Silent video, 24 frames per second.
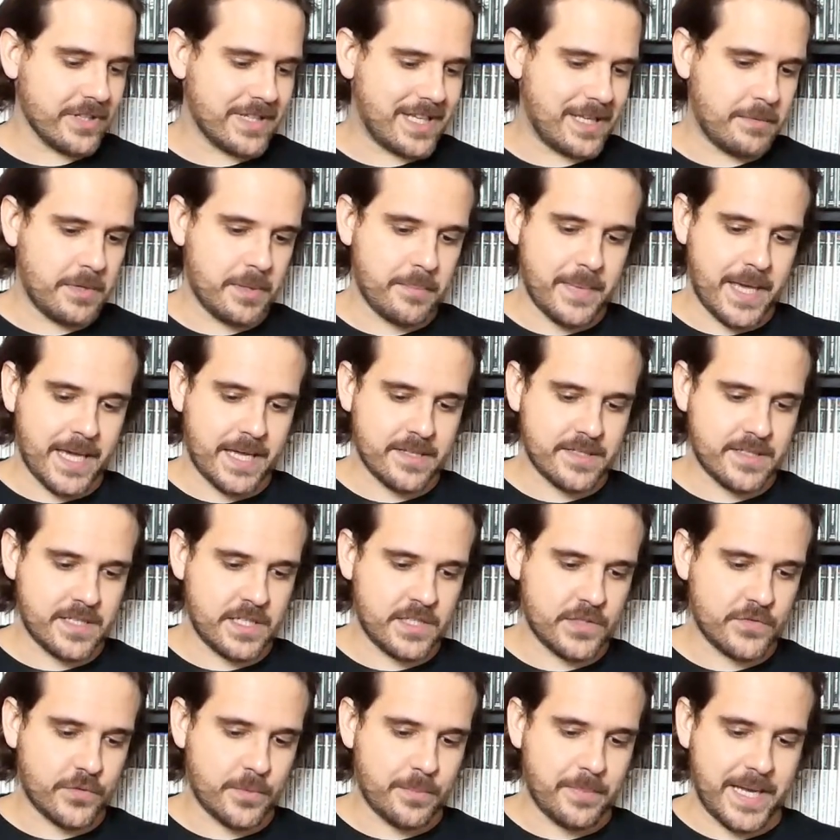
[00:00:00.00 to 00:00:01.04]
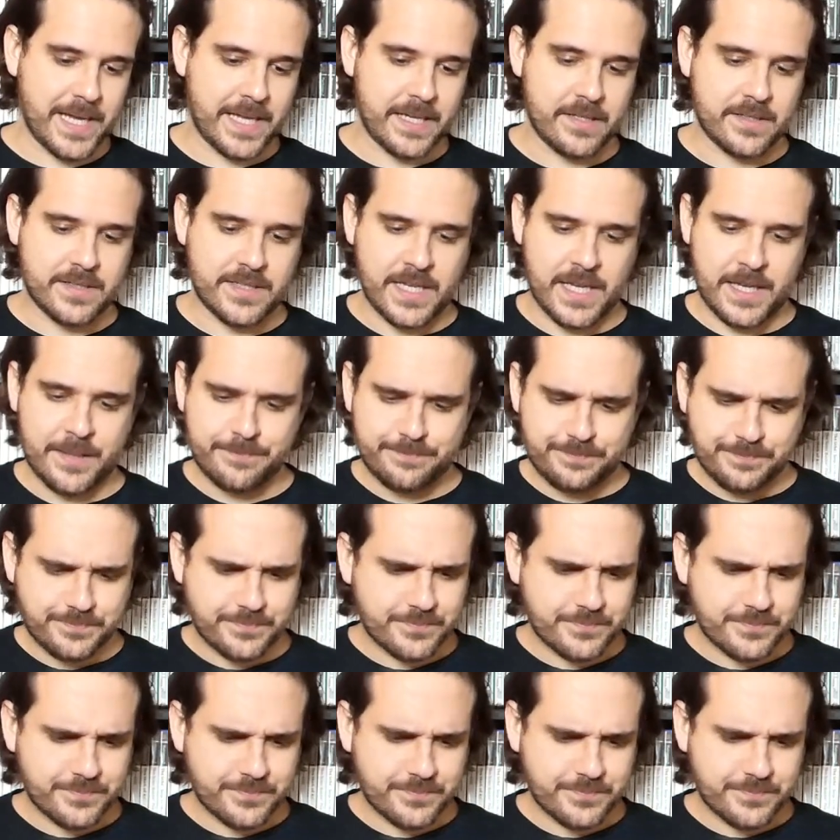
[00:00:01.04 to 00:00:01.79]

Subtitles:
gaming magazines from back in the day,